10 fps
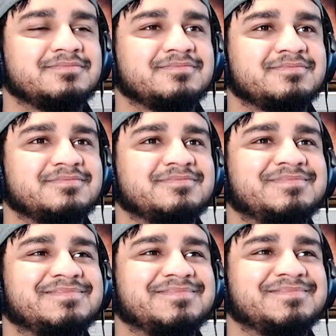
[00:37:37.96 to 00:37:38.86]

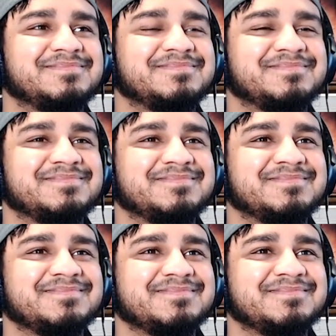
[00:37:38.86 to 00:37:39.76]

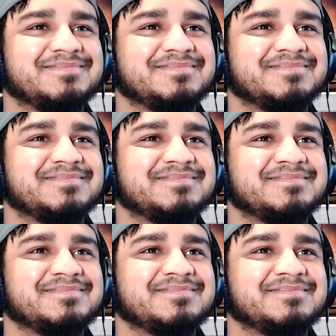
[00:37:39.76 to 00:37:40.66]

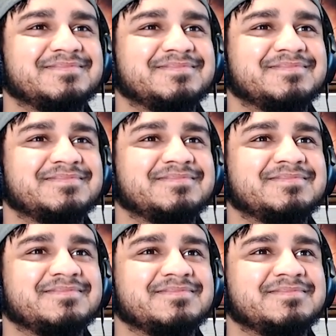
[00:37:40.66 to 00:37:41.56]

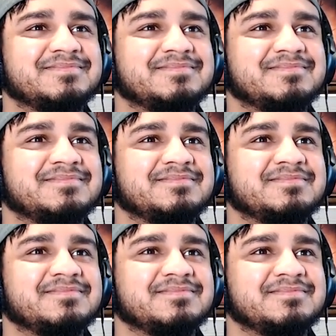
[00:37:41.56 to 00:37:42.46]

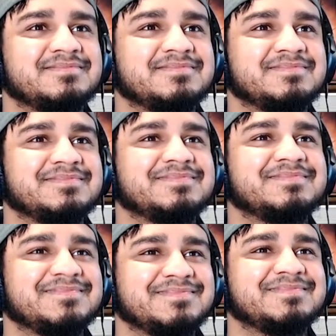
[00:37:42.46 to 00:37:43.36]

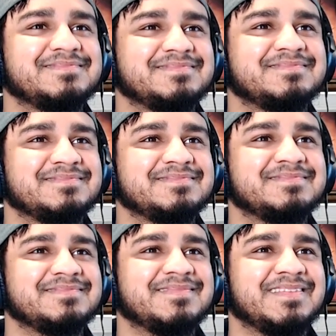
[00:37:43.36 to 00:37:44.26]

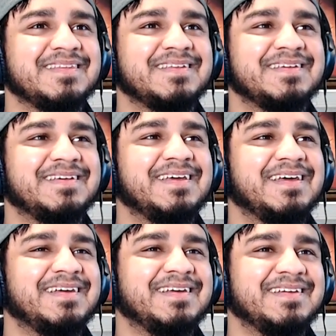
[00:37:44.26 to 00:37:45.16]

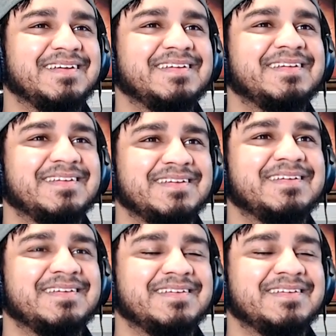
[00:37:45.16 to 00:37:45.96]
No words are spoken by the person on screen.